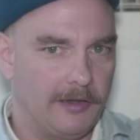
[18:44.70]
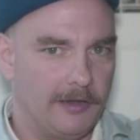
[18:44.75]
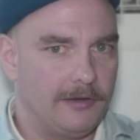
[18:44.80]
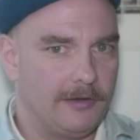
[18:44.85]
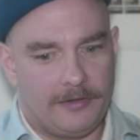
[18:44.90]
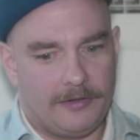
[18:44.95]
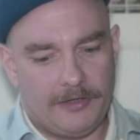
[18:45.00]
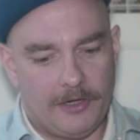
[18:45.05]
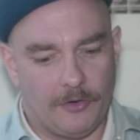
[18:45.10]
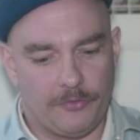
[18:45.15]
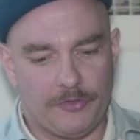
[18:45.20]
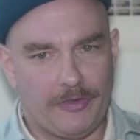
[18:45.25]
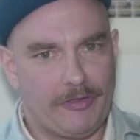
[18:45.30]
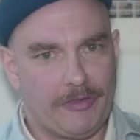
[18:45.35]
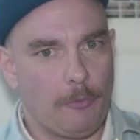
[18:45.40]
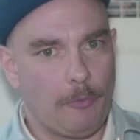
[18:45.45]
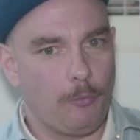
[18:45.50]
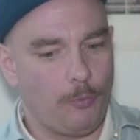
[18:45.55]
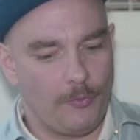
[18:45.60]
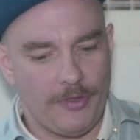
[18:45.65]
You know, they,
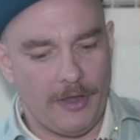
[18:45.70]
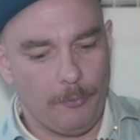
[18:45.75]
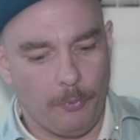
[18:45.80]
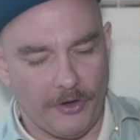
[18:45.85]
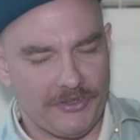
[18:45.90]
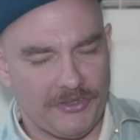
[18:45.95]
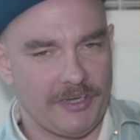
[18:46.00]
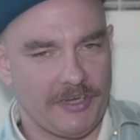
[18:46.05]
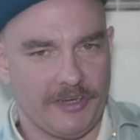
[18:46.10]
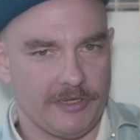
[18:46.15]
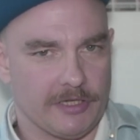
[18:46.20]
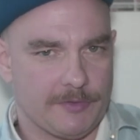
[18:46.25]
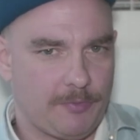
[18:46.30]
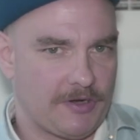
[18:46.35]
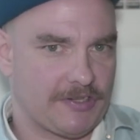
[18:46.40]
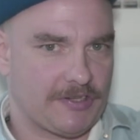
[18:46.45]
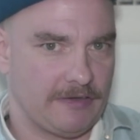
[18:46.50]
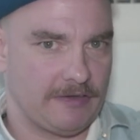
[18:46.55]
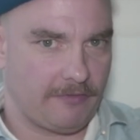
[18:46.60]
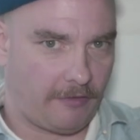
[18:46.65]
it wasn't an
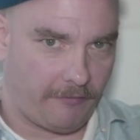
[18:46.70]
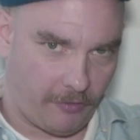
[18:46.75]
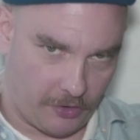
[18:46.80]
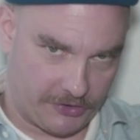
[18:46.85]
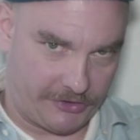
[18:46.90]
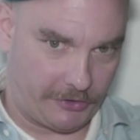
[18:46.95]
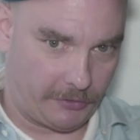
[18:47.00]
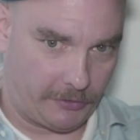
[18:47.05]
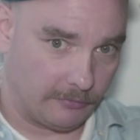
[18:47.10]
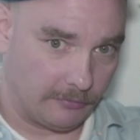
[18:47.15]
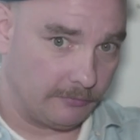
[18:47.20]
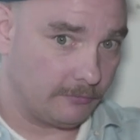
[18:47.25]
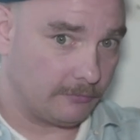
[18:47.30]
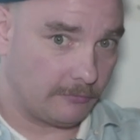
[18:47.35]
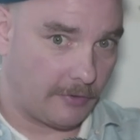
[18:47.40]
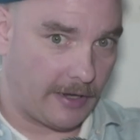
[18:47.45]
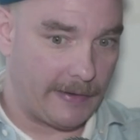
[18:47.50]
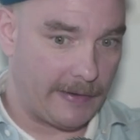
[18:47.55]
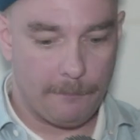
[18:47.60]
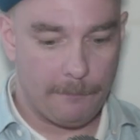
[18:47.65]
expression of a virtue,
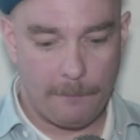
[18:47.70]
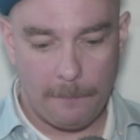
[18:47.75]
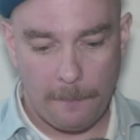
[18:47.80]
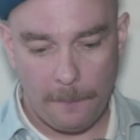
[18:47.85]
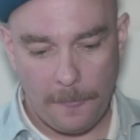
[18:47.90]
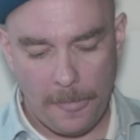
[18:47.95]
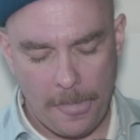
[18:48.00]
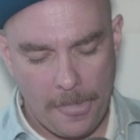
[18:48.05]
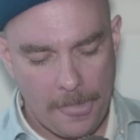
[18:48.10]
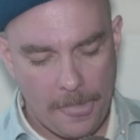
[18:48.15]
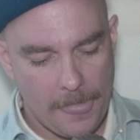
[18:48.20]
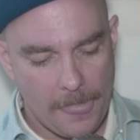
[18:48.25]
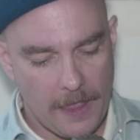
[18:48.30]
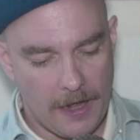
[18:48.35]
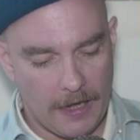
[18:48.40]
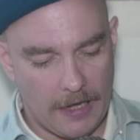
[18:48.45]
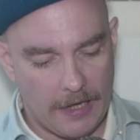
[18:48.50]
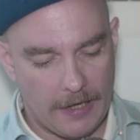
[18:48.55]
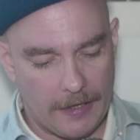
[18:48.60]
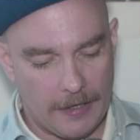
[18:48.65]
right?
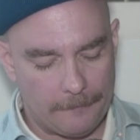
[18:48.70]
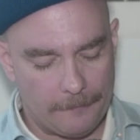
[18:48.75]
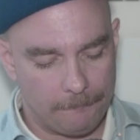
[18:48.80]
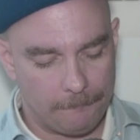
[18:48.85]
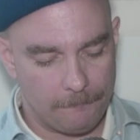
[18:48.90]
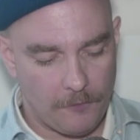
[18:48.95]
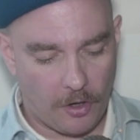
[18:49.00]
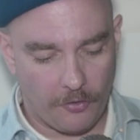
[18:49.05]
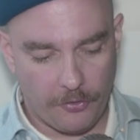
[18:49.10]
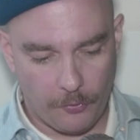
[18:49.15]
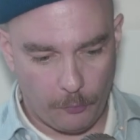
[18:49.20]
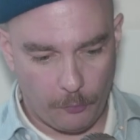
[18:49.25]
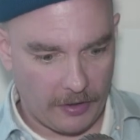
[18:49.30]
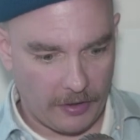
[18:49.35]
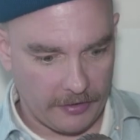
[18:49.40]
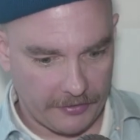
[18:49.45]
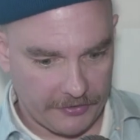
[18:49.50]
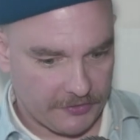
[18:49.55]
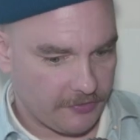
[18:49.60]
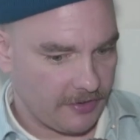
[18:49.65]
Um, Arthur
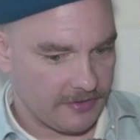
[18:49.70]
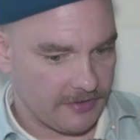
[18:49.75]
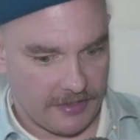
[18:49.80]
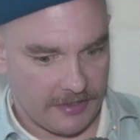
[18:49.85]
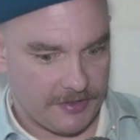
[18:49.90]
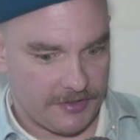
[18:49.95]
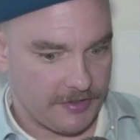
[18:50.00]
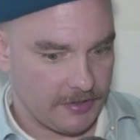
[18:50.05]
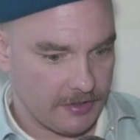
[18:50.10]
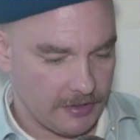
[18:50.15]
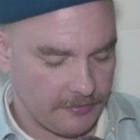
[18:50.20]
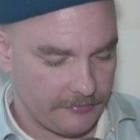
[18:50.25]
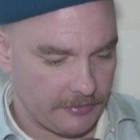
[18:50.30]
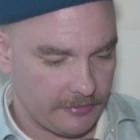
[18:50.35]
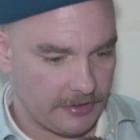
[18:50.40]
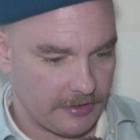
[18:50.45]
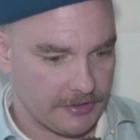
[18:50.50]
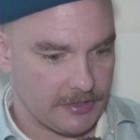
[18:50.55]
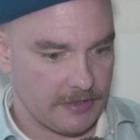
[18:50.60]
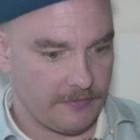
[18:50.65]
Waley's translation of the
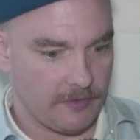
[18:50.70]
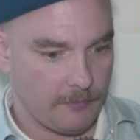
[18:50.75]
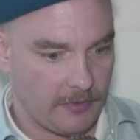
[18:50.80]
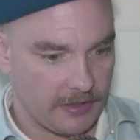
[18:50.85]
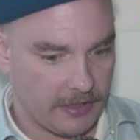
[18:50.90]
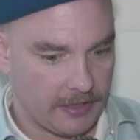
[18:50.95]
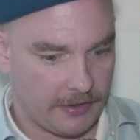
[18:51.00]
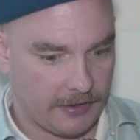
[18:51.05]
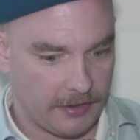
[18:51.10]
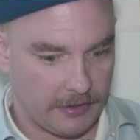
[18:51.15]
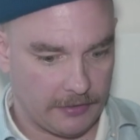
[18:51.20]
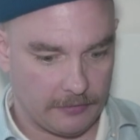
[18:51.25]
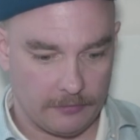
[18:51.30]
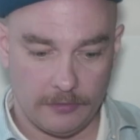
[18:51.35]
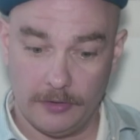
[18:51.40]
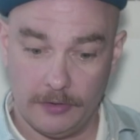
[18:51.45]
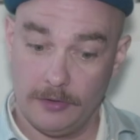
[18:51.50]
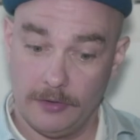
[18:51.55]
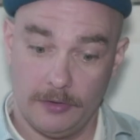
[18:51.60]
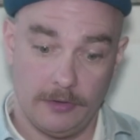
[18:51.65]
Legend of the Monkey King
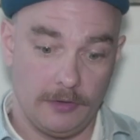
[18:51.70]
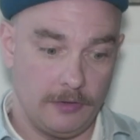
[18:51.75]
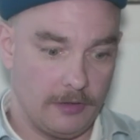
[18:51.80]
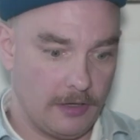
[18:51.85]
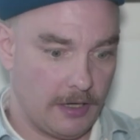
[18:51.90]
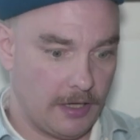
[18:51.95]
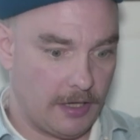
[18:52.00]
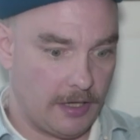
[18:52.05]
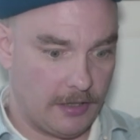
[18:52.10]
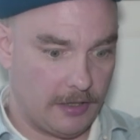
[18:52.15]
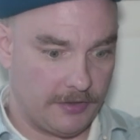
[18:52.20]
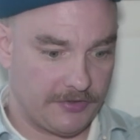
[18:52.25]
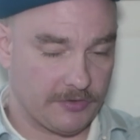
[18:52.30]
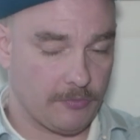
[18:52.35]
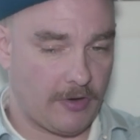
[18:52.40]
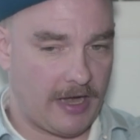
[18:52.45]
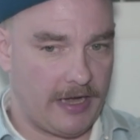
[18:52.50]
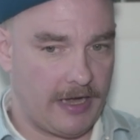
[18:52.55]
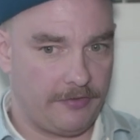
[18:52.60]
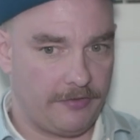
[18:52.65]
uh, is a
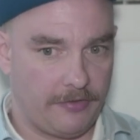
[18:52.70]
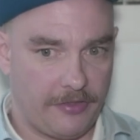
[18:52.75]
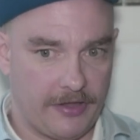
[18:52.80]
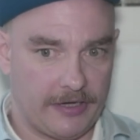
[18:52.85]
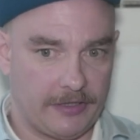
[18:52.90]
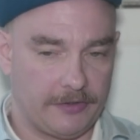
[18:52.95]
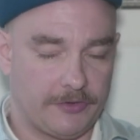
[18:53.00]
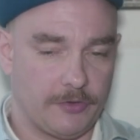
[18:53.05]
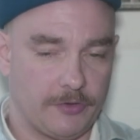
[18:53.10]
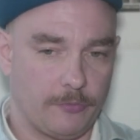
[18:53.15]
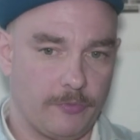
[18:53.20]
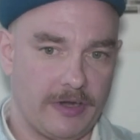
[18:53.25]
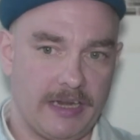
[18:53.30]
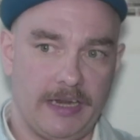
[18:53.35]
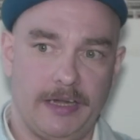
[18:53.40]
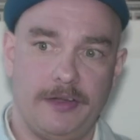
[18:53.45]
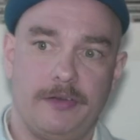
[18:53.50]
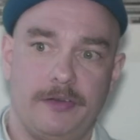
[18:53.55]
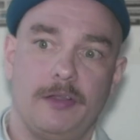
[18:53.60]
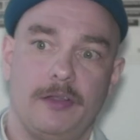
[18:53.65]
great thing to
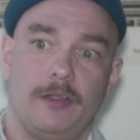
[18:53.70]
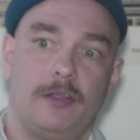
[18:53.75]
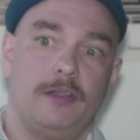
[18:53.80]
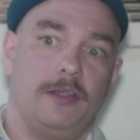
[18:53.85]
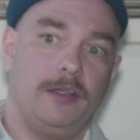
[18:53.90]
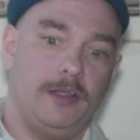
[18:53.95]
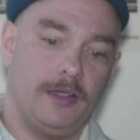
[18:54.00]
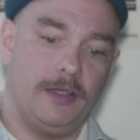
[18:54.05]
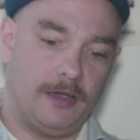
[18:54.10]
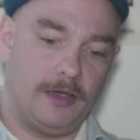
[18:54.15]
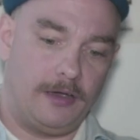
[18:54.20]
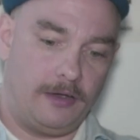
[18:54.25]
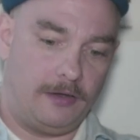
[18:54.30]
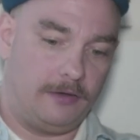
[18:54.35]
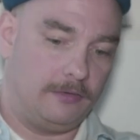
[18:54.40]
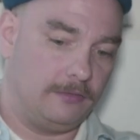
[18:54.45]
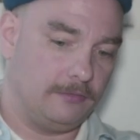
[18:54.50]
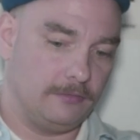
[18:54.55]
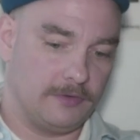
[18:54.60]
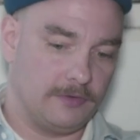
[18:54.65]
read, uh,
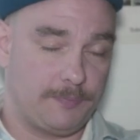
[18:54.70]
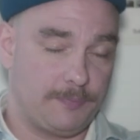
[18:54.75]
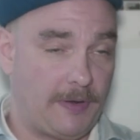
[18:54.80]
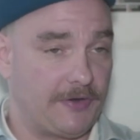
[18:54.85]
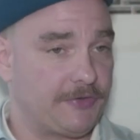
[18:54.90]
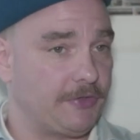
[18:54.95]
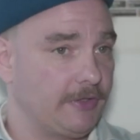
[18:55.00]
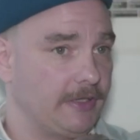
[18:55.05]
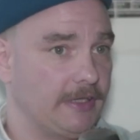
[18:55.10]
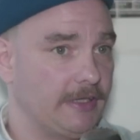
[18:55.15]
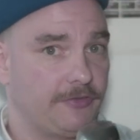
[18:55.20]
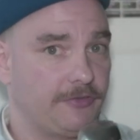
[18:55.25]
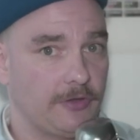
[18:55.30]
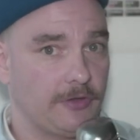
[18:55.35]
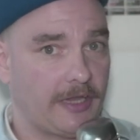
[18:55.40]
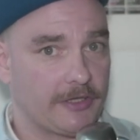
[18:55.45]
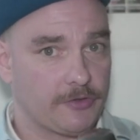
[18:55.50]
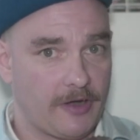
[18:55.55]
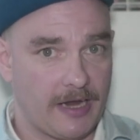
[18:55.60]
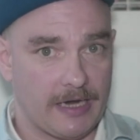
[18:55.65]
especially if you like
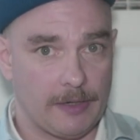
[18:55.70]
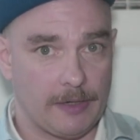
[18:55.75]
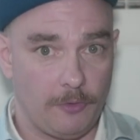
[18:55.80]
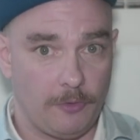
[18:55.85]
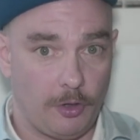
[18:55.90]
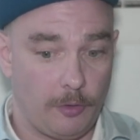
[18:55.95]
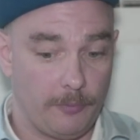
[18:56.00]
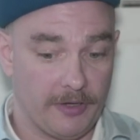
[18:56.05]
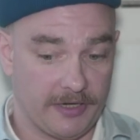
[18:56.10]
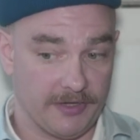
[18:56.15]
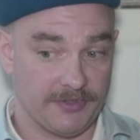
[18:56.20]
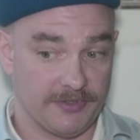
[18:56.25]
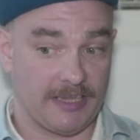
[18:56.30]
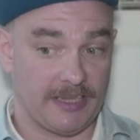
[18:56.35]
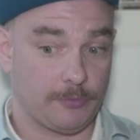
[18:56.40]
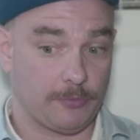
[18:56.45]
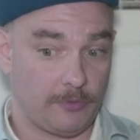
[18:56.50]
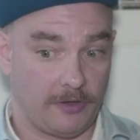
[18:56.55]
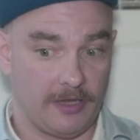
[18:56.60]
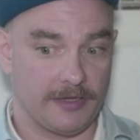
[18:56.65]
Dragon Ball, because that's
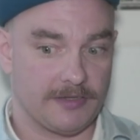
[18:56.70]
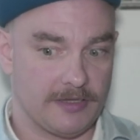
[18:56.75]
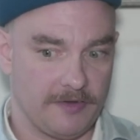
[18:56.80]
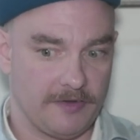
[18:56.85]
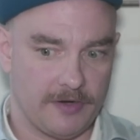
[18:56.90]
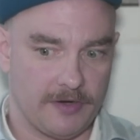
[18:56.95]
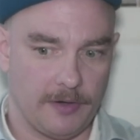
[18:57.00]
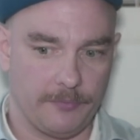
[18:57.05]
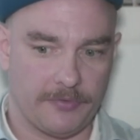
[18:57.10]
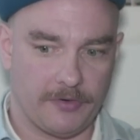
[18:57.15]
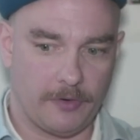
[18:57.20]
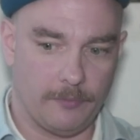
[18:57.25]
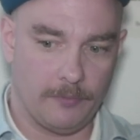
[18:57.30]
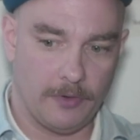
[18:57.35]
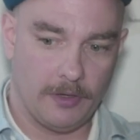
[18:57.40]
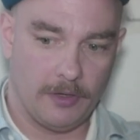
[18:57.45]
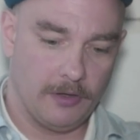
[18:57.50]
where all that stuff comes from.